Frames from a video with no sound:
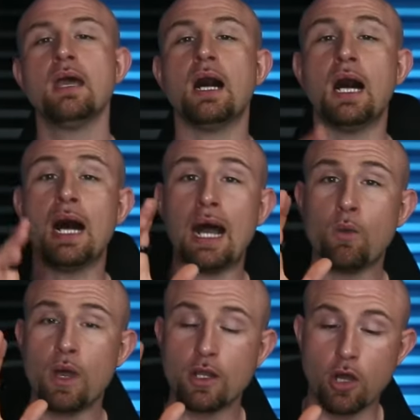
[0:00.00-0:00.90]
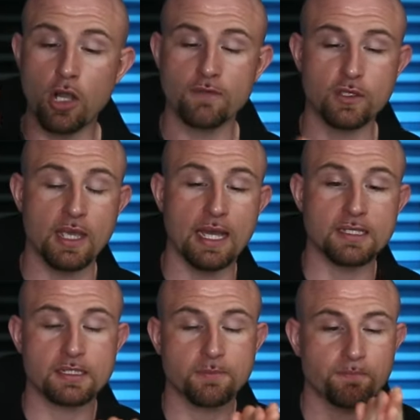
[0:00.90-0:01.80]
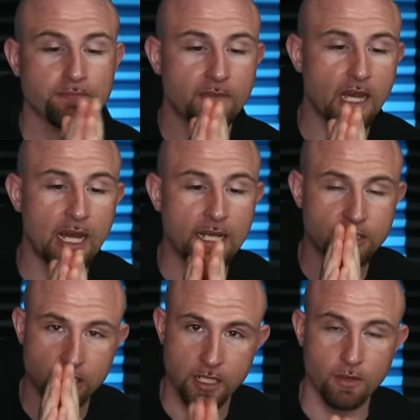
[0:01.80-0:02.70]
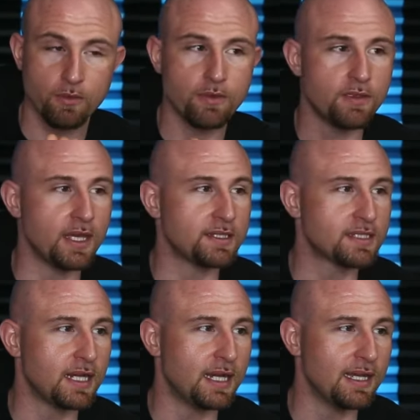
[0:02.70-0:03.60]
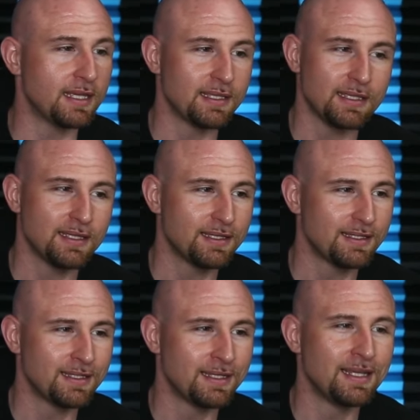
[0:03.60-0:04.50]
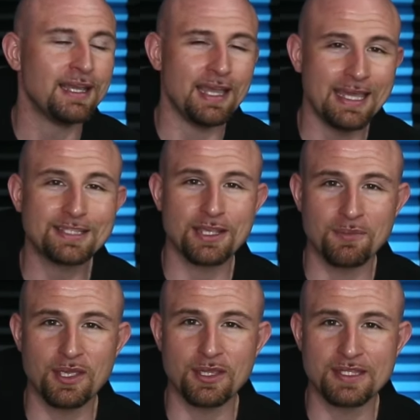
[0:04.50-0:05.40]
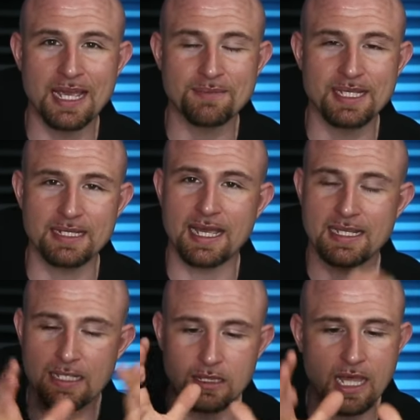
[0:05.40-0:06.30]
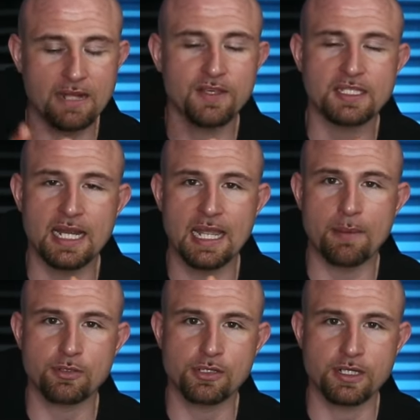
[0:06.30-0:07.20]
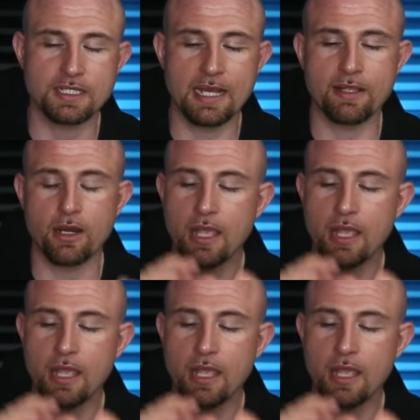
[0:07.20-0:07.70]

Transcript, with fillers: I want all of you guys to know that it's going to be good times ahead, guys. A lot of exciting opportunities out here.